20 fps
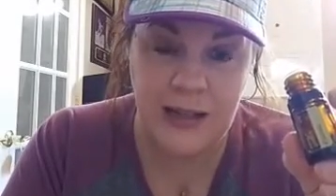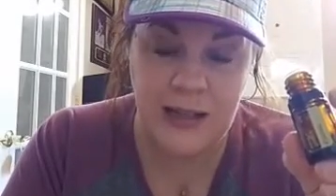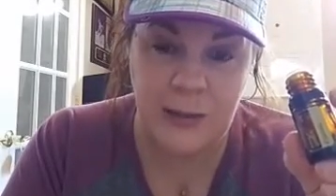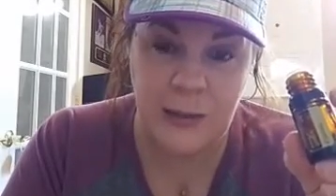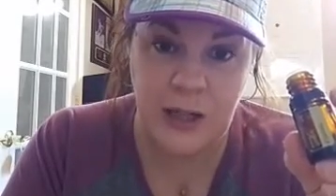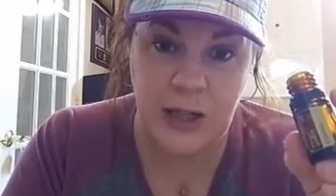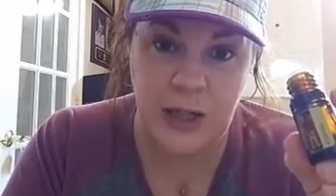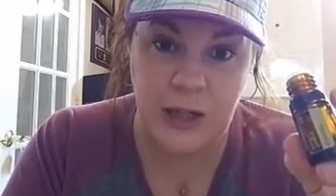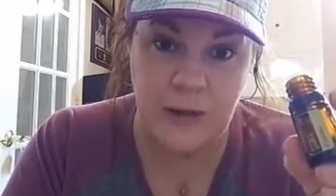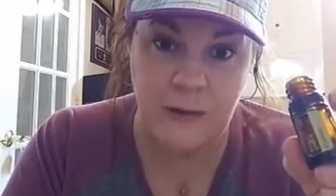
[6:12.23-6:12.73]

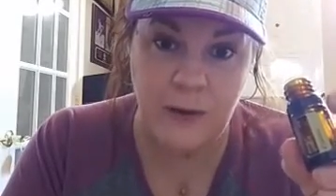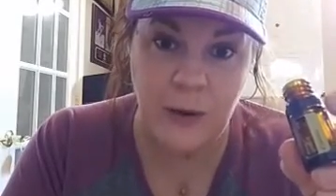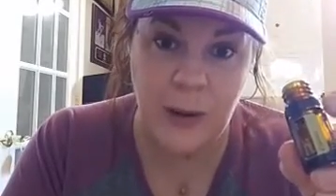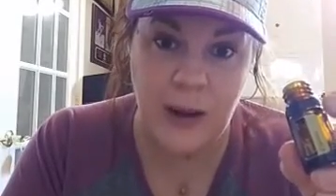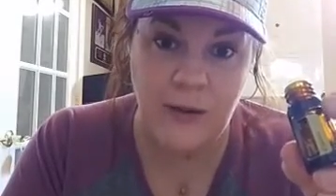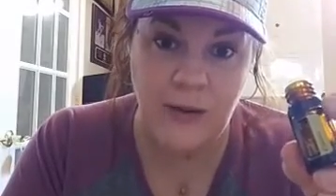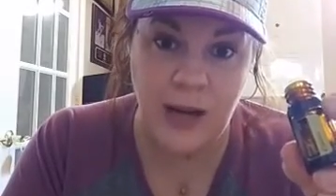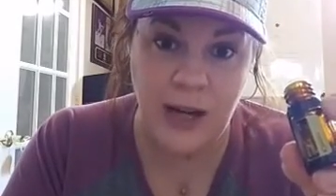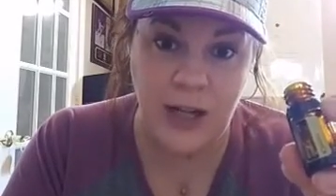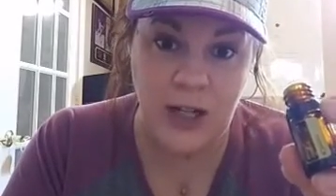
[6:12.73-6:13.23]
especially if you
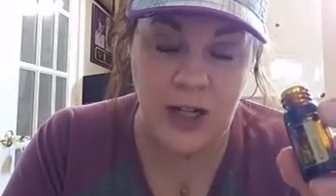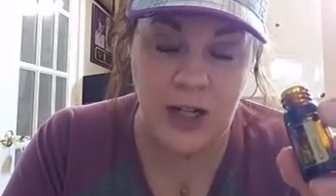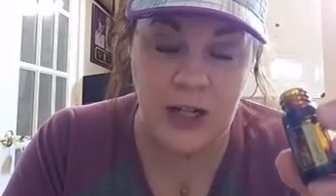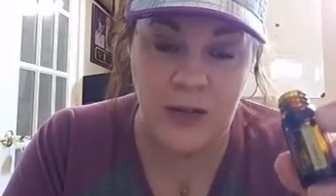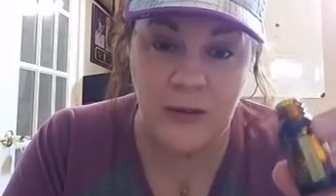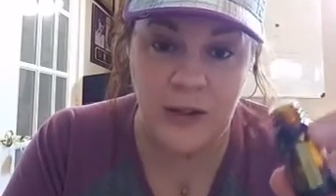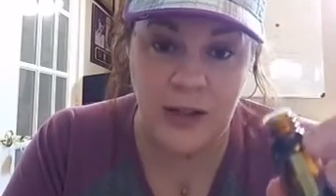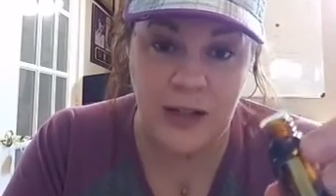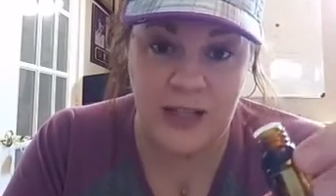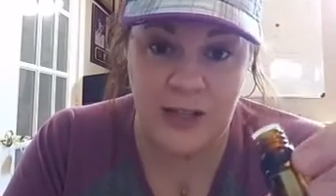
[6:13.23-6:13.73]
have anxious
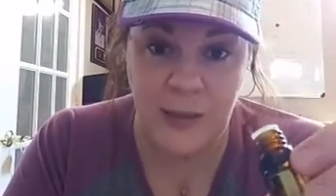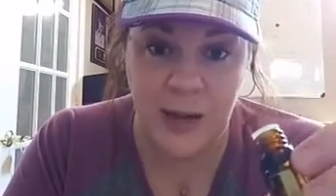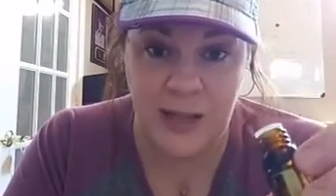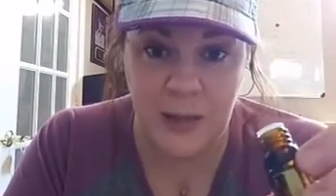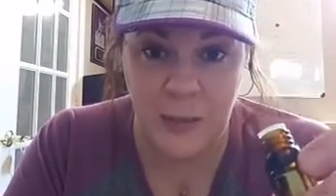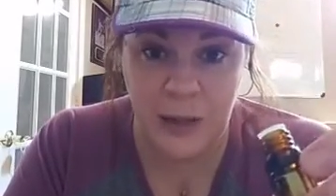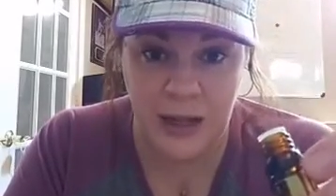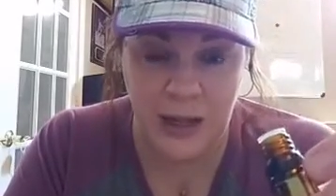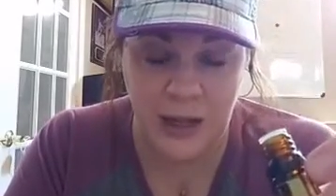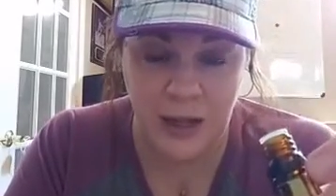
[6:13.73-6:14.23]
feelings about
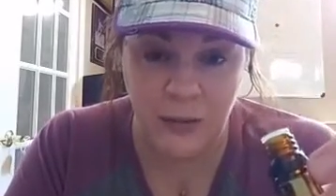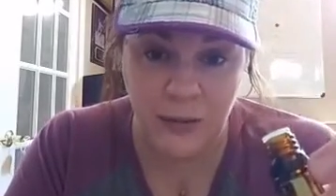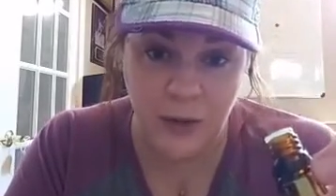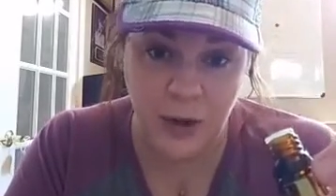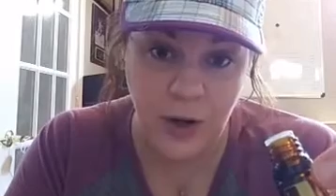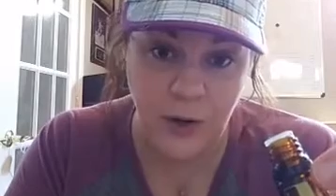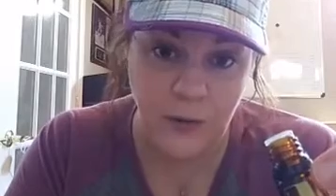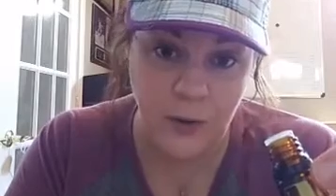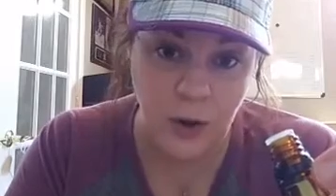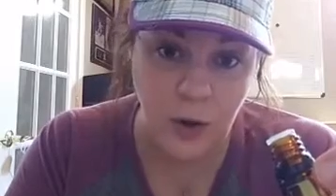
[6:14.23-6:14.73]
speaking in
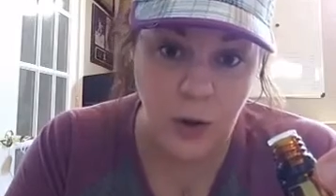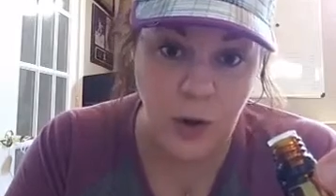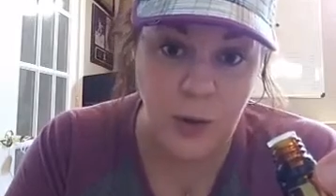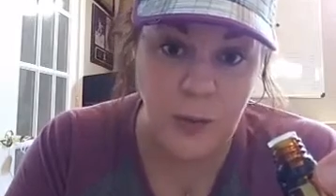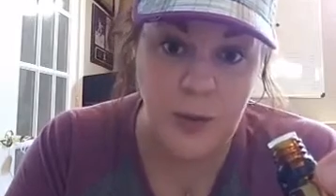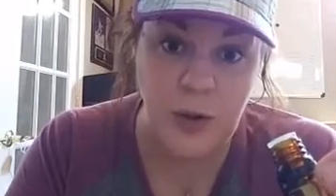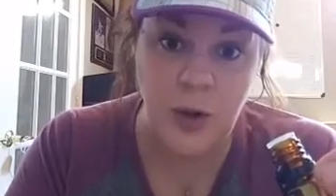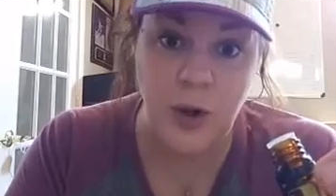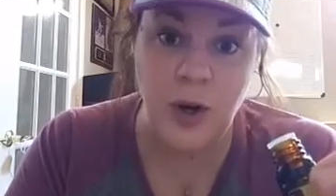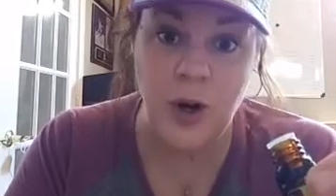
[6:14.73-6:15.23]
front of
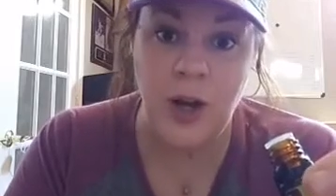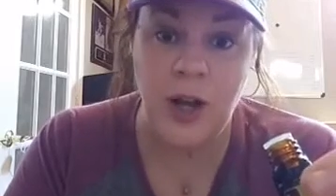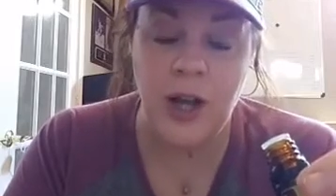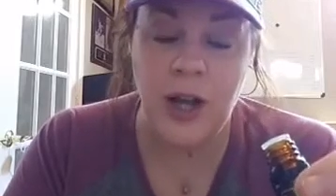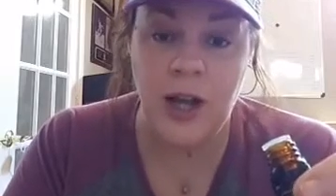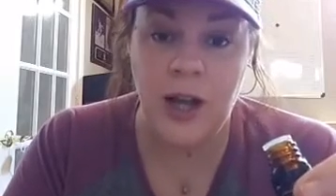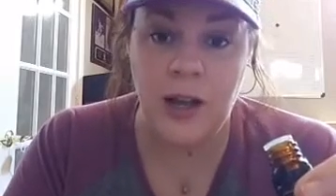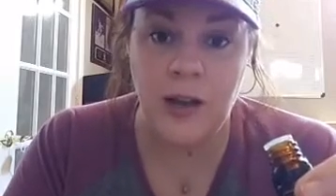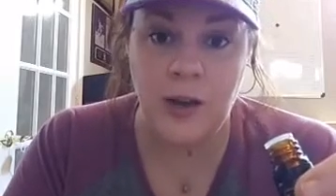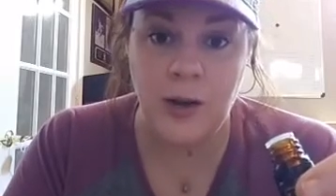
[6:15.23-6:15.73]
groups or
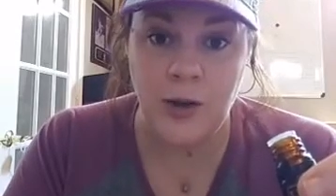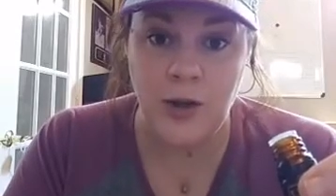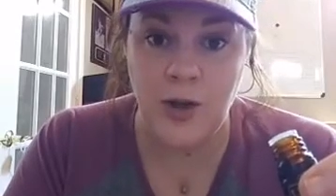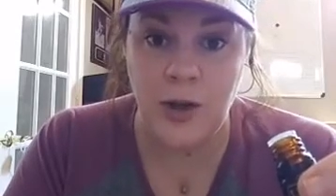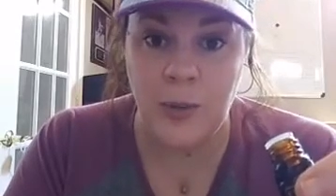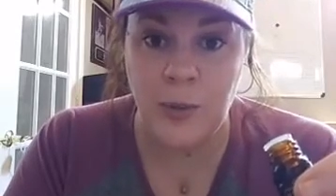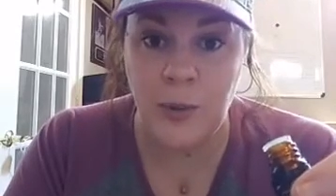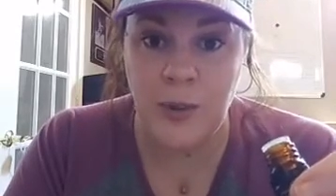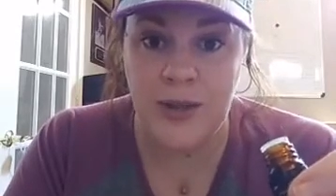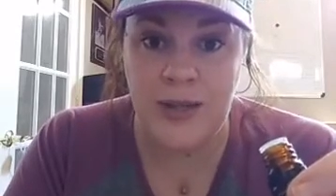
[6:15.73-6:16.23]
a little
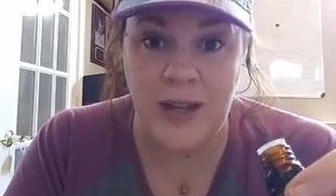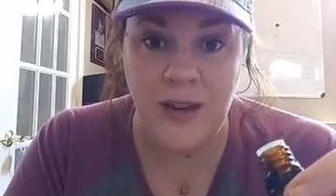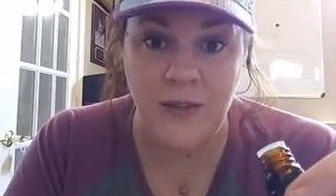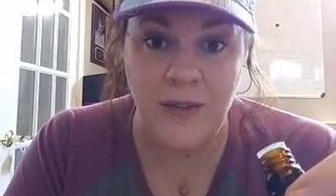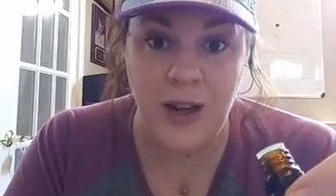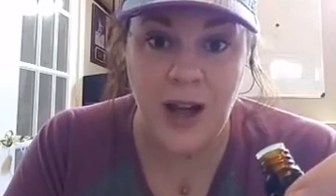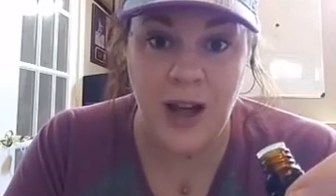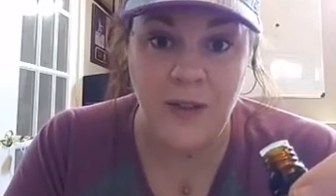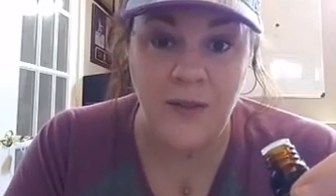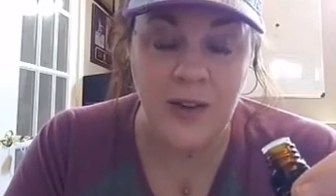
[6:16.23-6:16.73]
trouble with
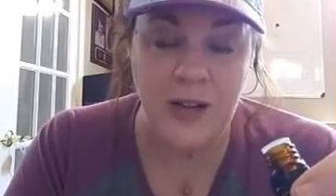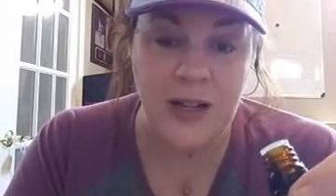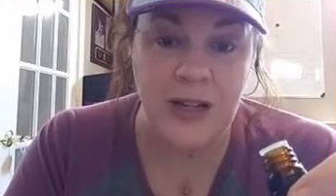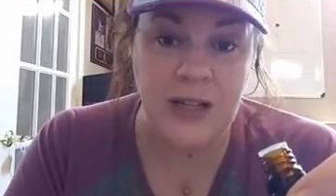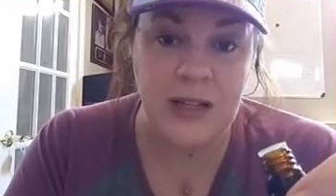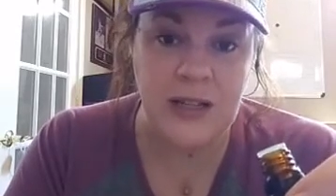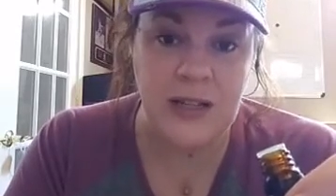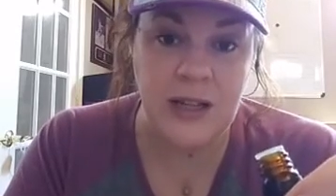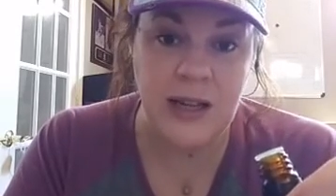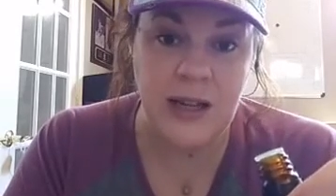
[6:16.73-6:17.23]
self-confidence.